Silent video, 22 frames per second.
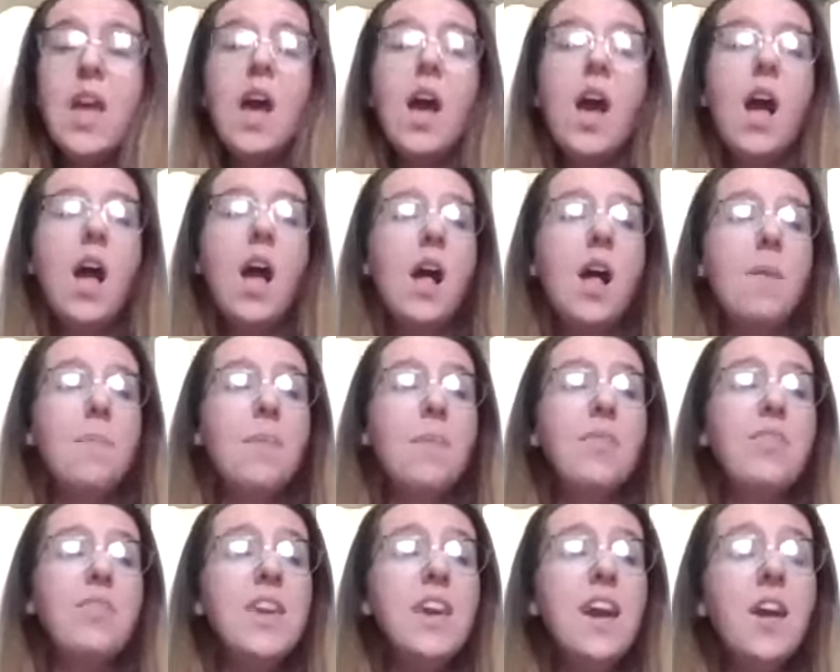
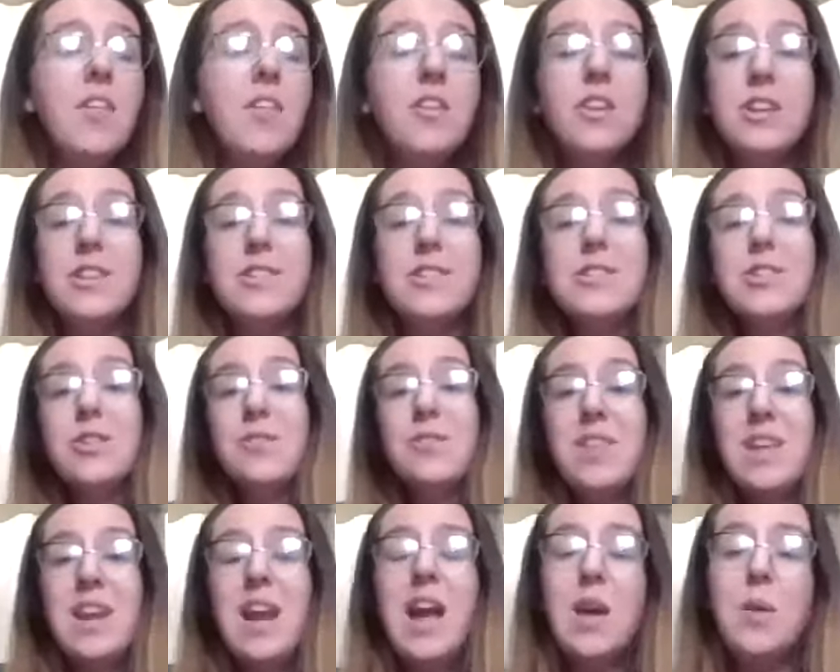The other concern
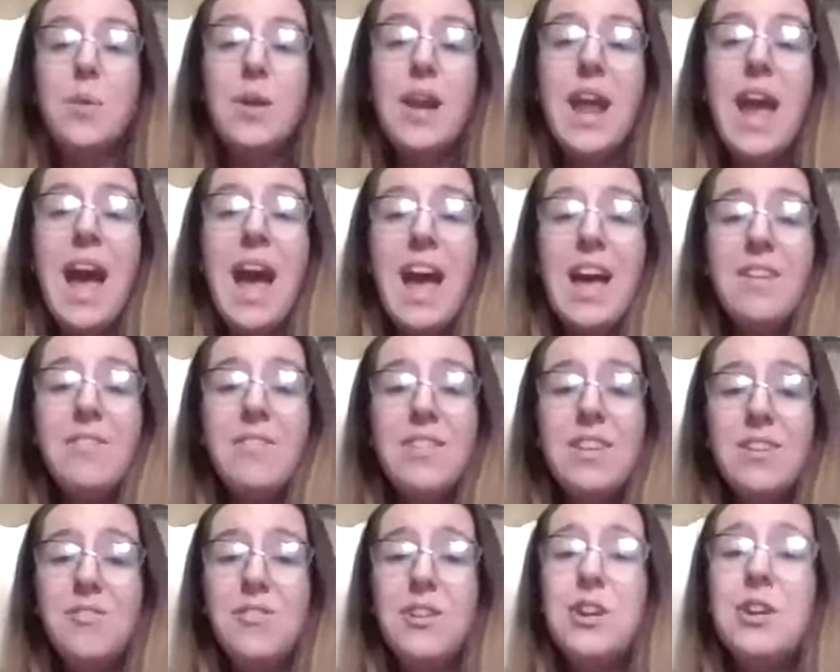that I would have
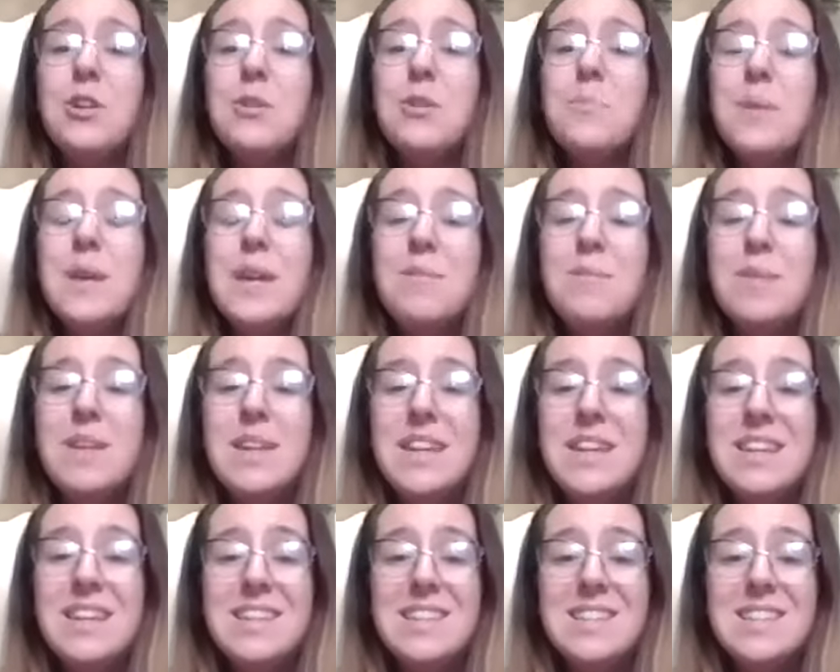if your baby
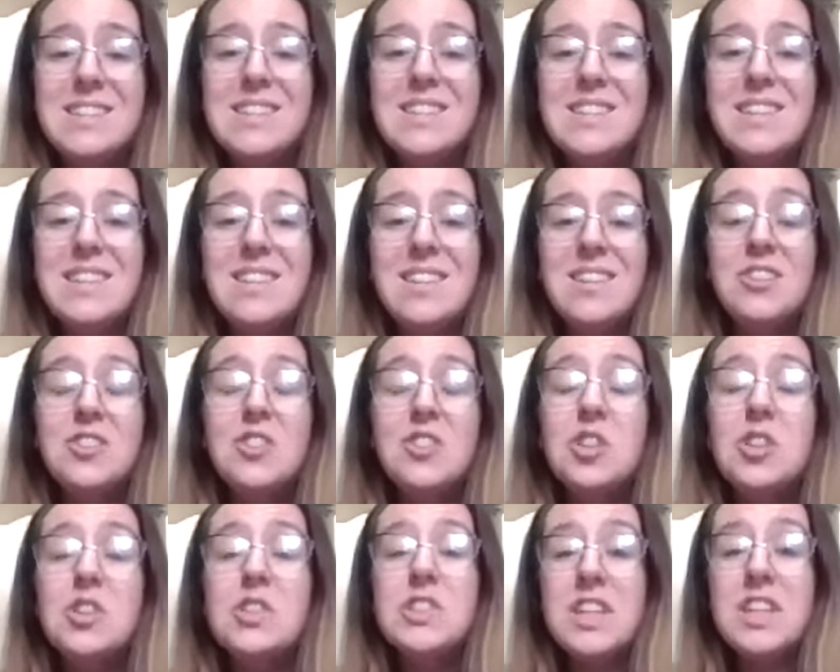is
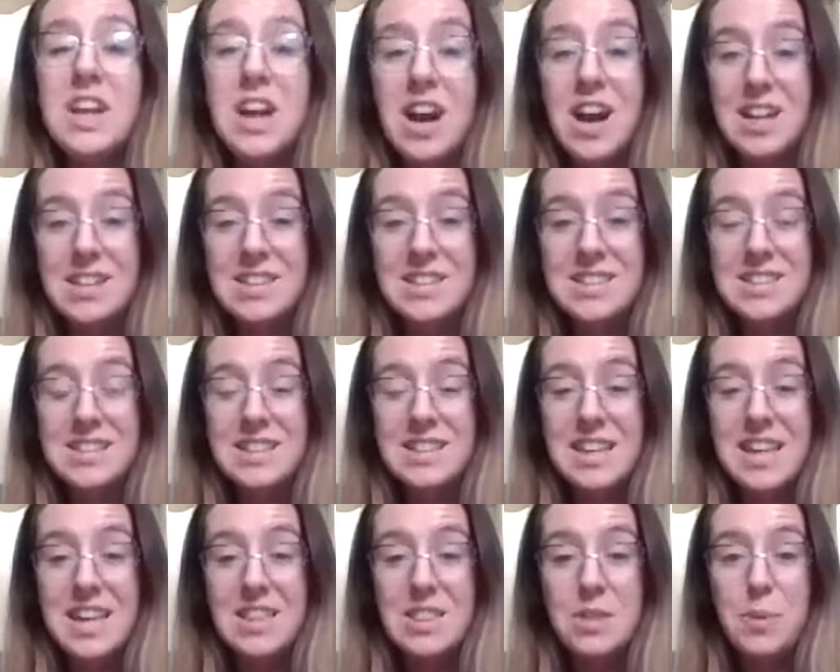nursing
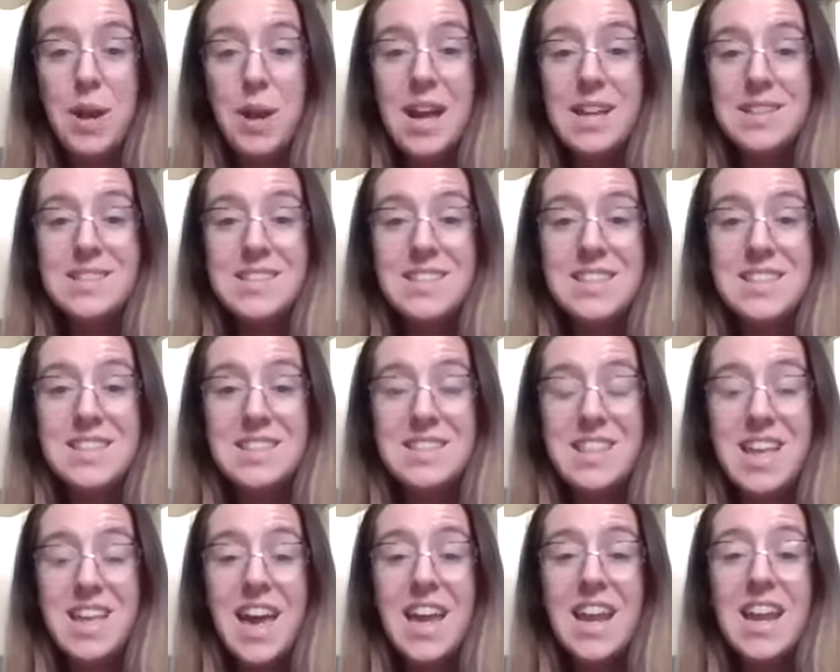constantly at the breast is
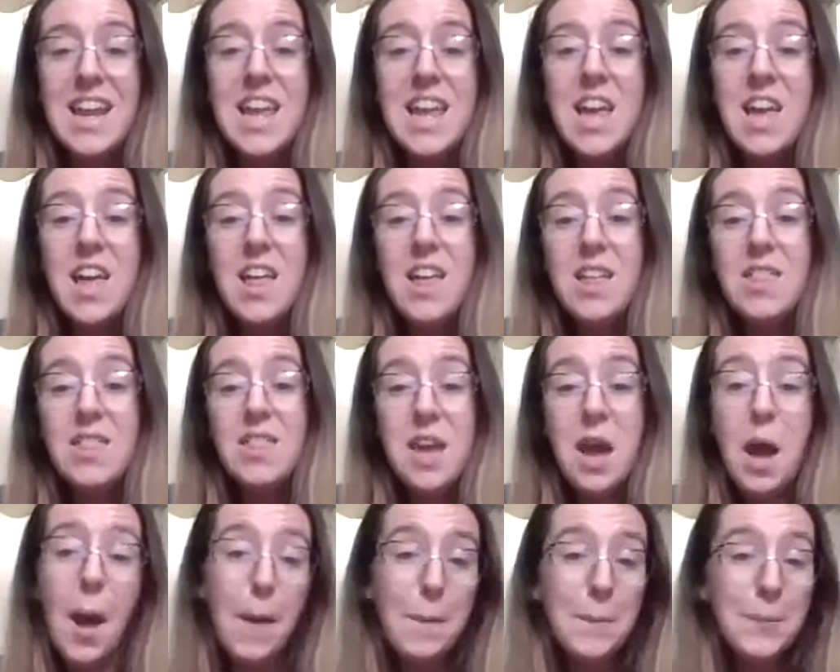that the
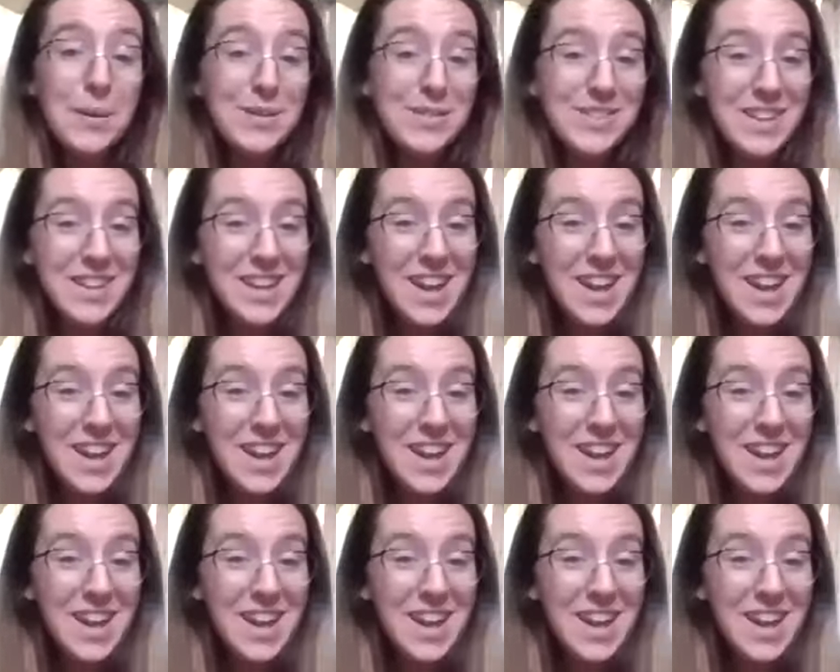opposite